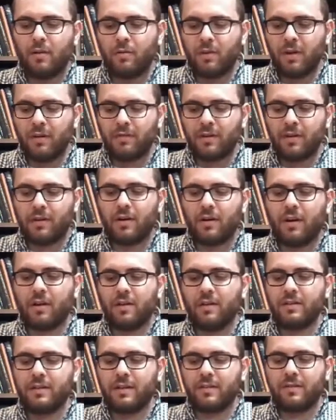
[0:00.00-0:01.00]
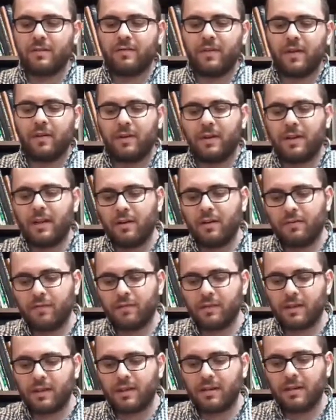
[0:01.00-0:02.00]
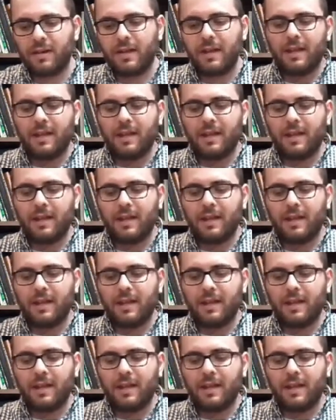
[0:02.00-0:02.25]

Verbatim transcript: We have to guard ourselves very carefully,